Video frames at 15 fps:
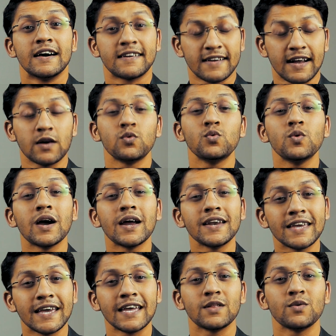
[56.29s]
Rahu
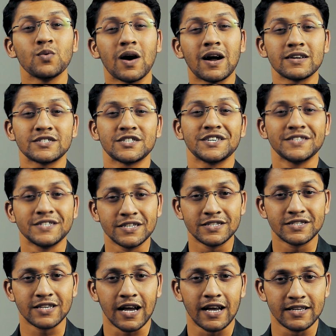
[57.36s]
and Ketu are changing
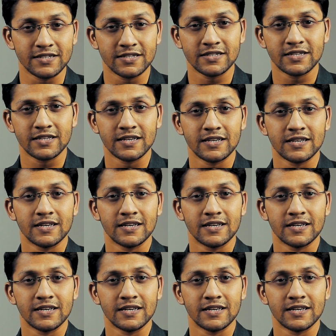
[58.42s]
signs.